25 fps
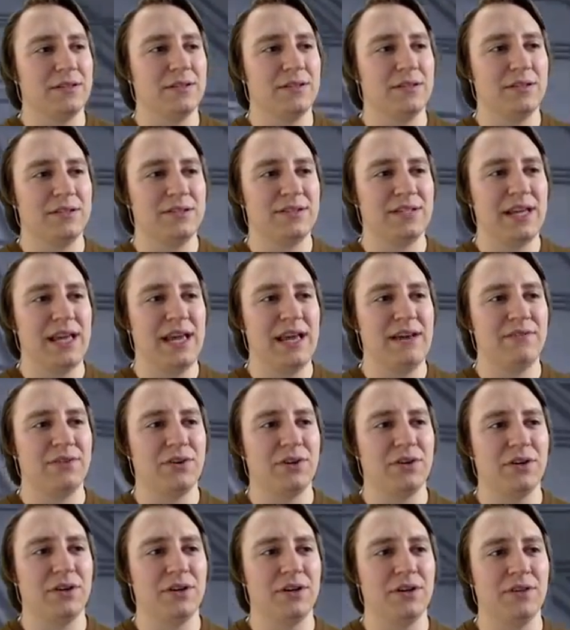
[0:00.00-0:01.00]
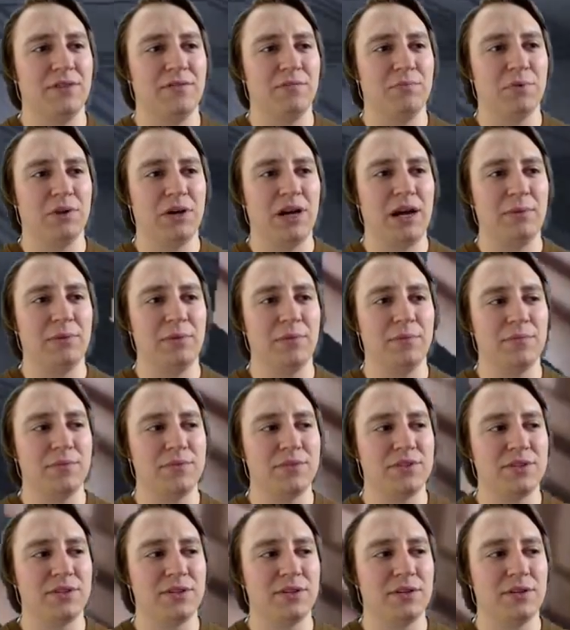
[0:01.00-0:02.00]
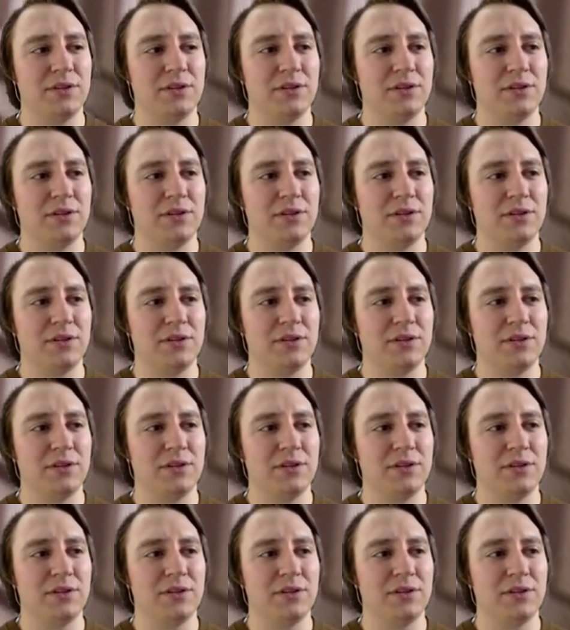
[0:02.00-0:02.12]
Because I have heard of problems.